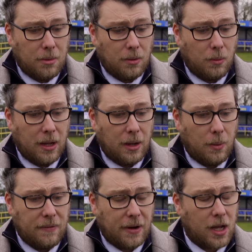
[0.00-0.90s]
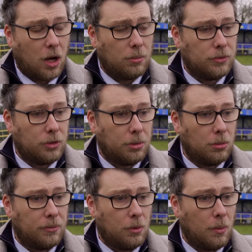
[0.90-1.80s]
we're very comfortable
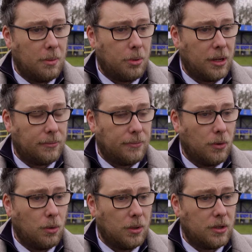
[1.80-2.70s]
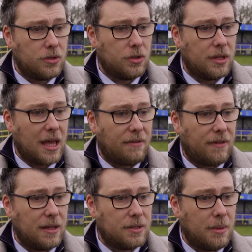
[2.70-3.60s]
with what we're putting forward to the
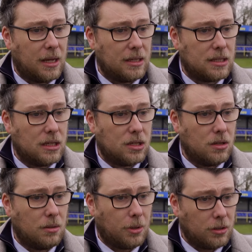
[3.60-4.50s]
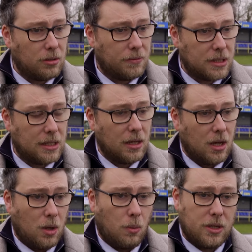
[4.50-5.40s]
FA to make a decision upon. Obviously,
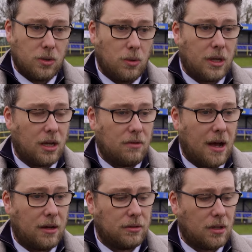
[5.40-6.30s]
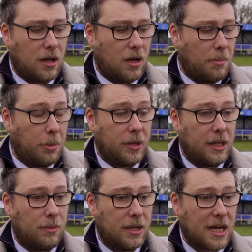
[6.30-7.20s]
we're talking around a body
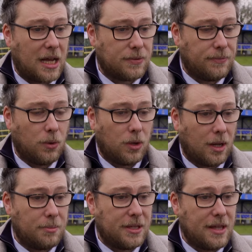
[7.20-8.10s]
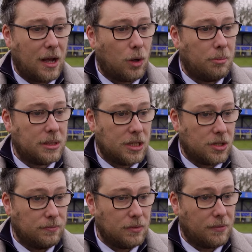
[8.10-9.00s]
which has 4 clubs in their
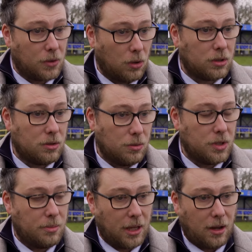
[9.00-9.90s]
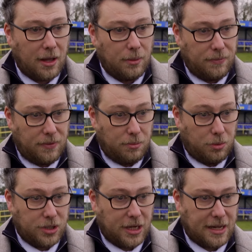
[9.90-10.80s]
competition. They've got to also be aligned with the
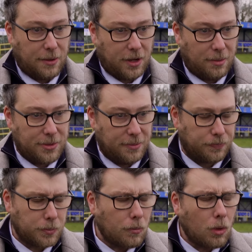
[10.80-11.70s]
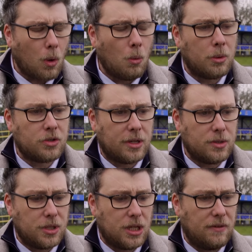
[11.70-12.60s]
project outcomes and what we're trying
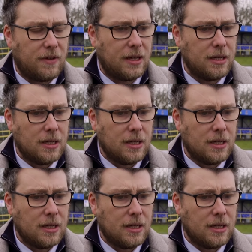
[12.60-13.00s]
to achieve here.